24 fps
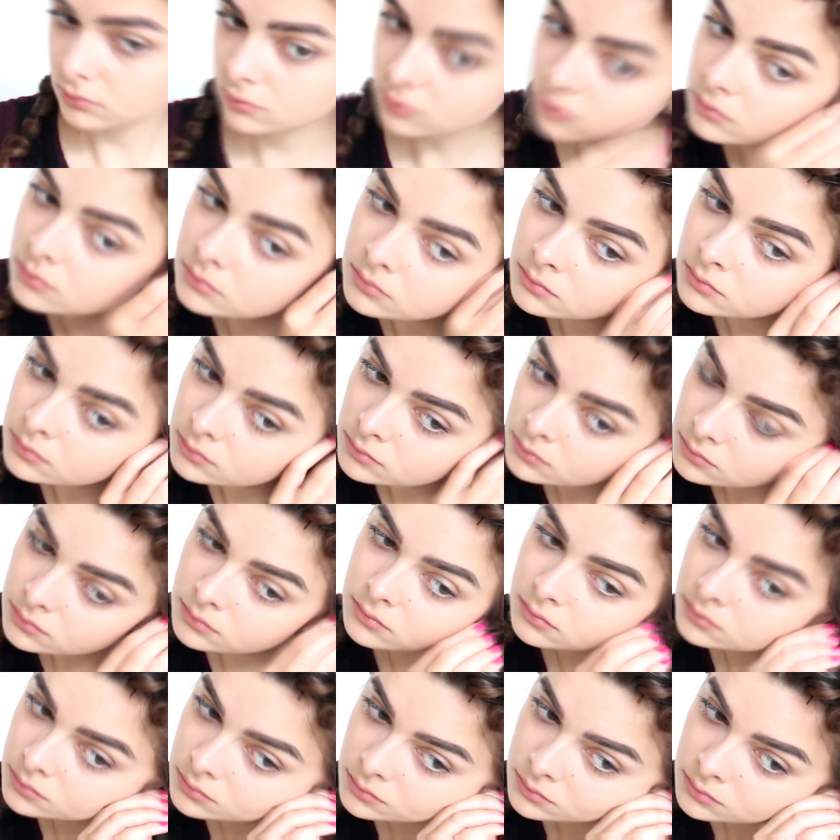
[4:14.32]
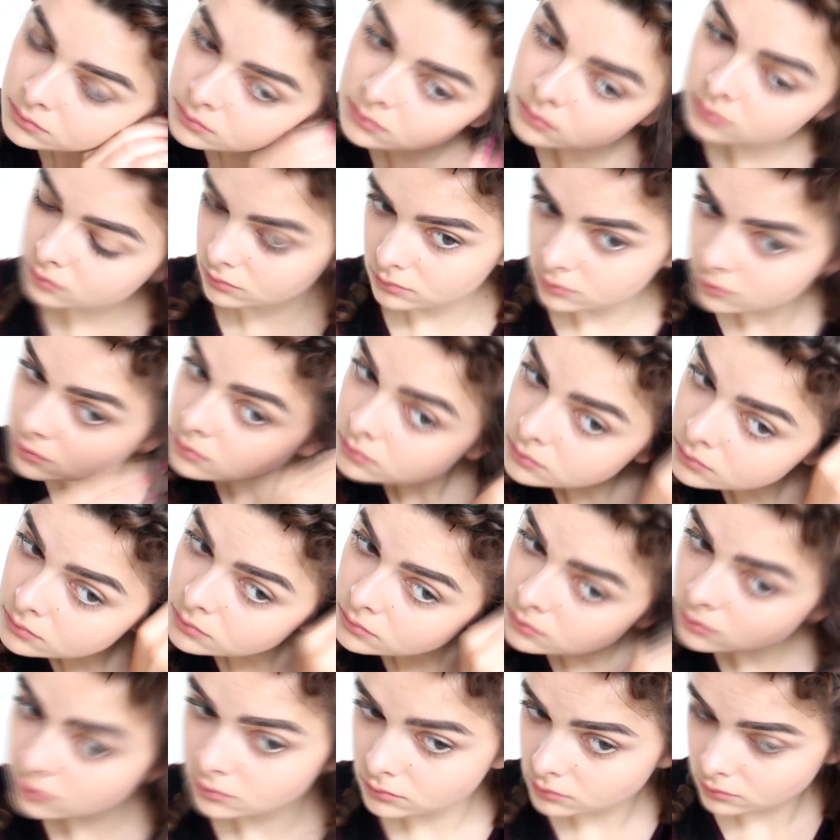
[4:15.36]
my curls.
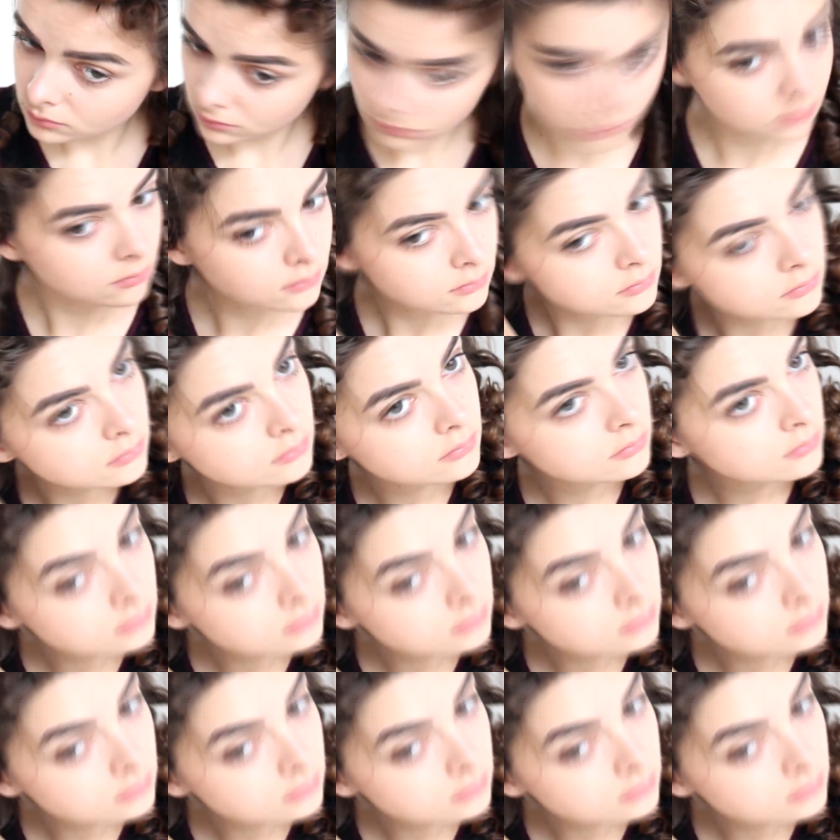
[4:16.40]
And now I have a